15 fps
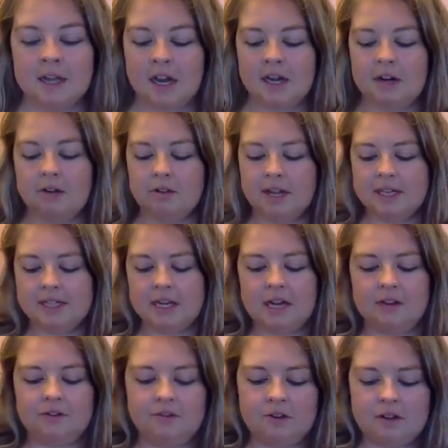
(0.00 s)
I don't like to
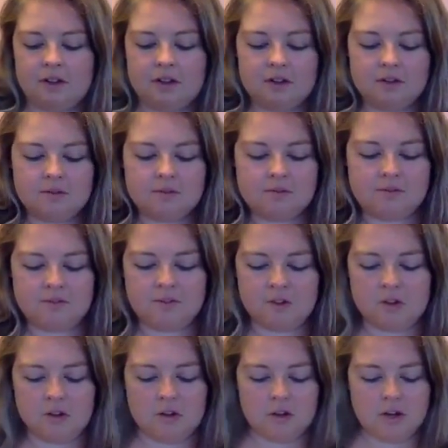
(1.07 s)
have a
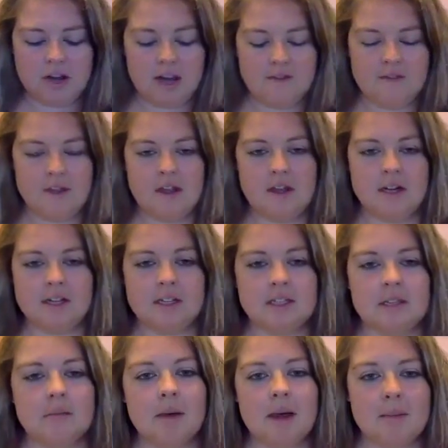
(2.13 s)
full or
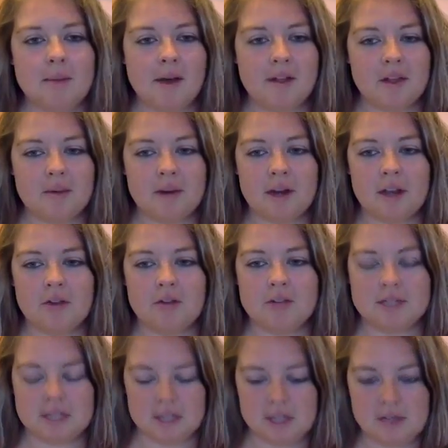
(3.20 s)
heaviness in my belly when I go to
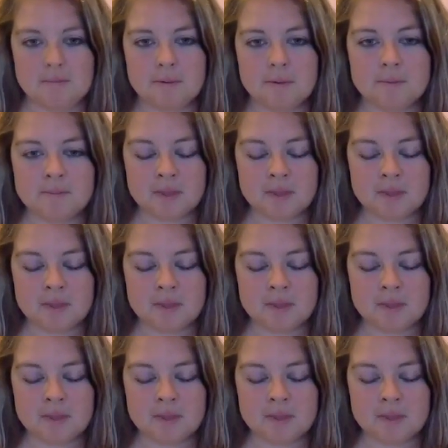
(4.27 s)
sleep.